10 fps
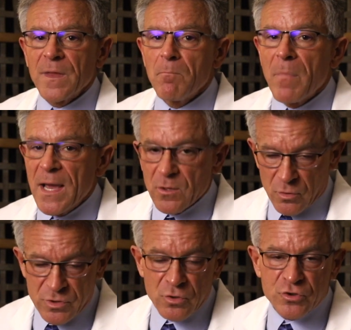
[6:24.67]
the
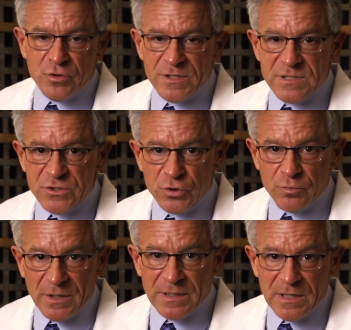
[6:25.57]
micronutrients that you
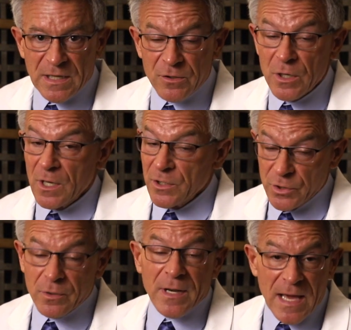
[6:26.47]
really need,
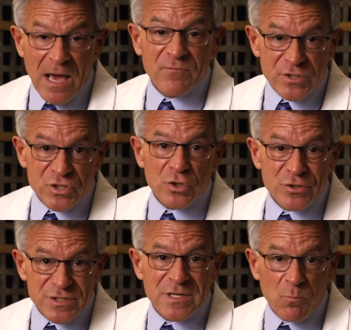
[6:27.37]
you're going to have to
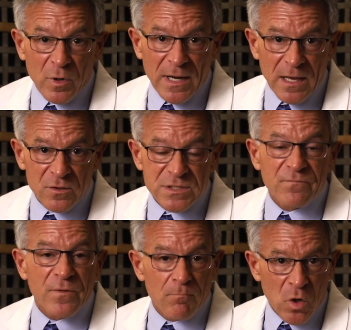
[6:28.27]
search somewhere else.
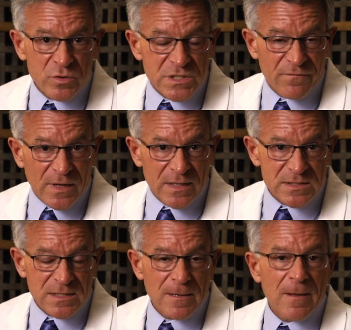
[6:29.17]
And for most of
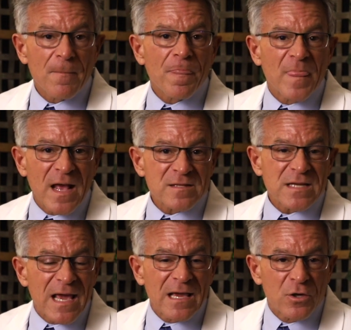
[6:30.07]
us,
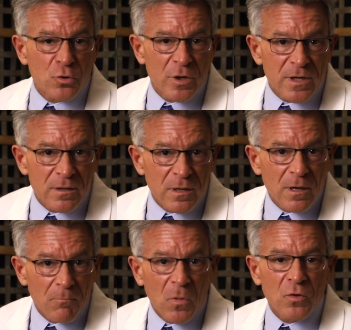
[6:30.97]
that's a good
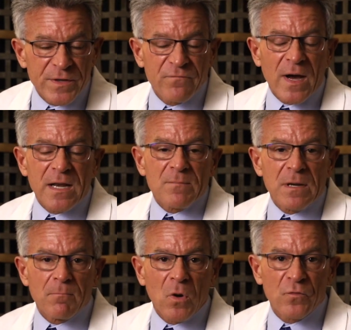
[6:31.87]

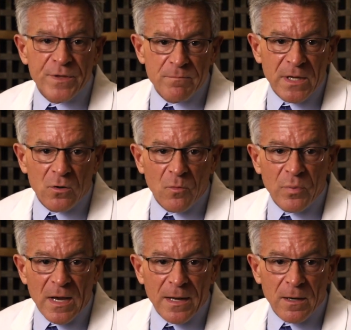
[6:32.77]
multivitamin, multimineral
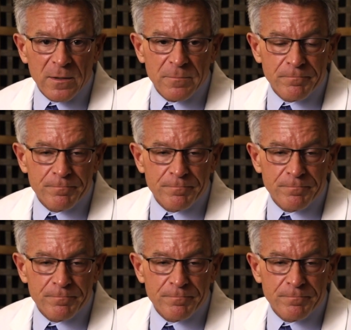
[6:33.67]
product.